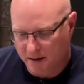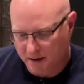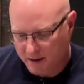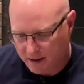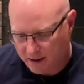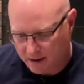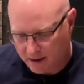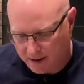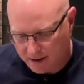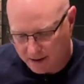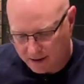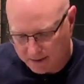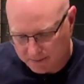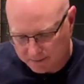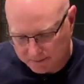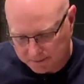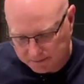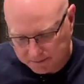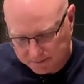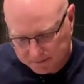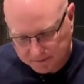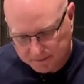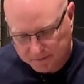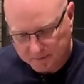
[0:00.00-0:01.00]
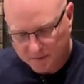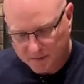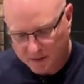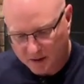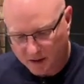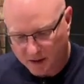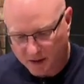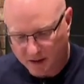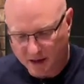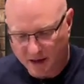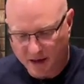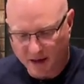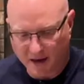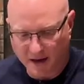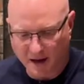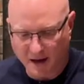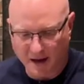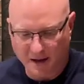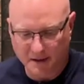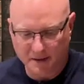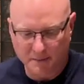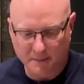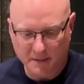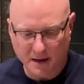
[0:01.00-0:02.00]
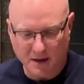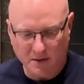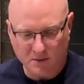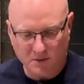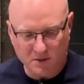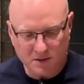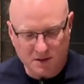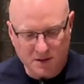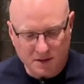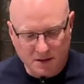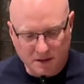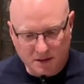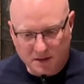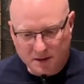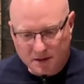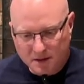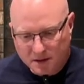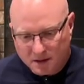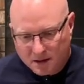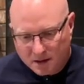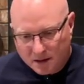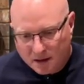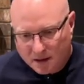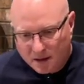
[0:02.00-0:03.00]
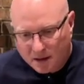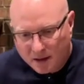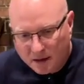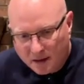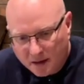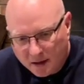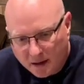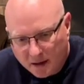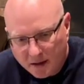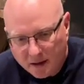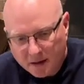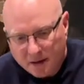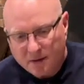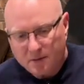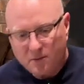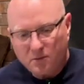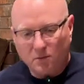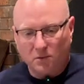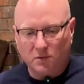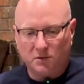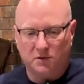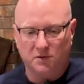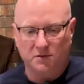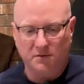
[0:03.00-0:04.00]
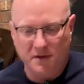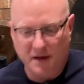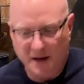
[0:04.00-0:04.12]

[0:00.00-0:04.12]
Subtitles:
on the mount. And we'll do